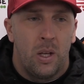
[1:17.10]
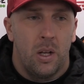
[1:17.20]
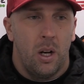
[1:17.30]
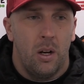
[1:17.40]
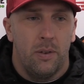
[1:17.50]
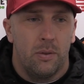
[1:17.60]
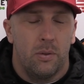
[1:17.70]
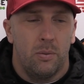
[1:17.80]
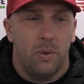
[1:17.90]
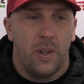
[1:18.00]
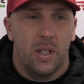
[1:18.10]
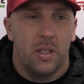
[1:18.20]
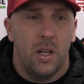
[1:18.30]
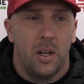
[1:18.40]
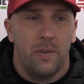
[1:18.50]
With that
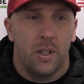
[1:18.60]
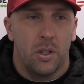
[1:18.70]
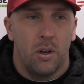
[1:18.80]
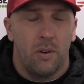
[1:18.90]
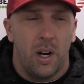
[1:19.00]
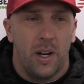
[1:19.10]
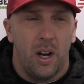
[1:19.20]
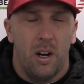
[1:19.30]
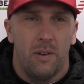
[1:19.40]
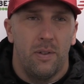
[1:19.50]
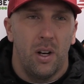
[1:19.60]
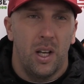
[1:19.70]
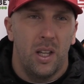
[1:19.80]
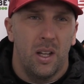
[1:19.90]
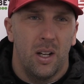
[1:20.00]
said, I think Joe Ryan had a half
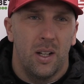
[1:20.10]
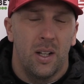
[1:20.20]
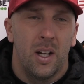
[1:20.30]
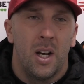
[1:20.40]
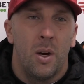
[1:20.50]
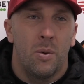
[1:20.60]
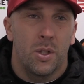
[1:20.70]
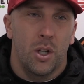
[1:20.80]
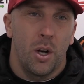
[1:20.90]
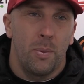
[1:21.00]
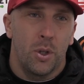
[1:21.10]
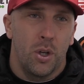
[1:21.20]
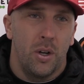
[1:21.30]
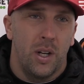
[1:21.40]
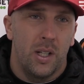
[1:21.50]
volley that was a good
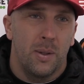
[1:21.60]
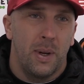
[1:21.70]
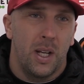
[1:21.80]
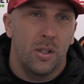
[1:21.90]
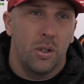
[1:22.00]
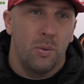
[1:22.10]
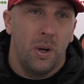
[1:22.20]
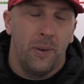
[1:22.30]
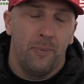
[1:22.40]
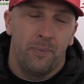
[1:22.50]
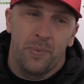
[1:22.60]
opportunity to make it 2-1.